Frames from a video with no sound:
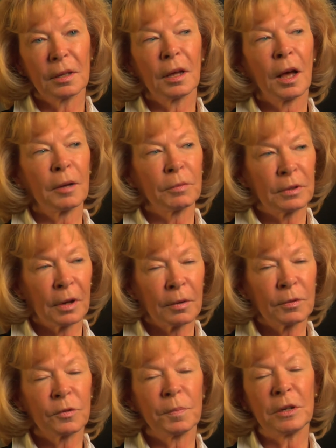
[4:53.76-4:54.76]
I
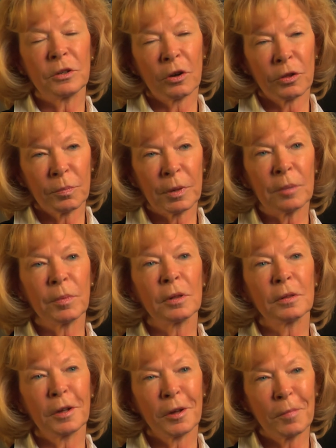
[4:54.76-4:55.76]
would speak to other
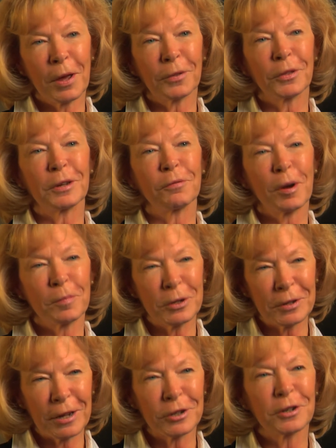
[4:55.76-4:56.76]
people about the
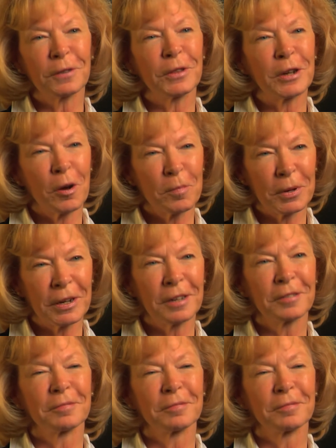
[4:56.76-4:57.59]
reputation of the company.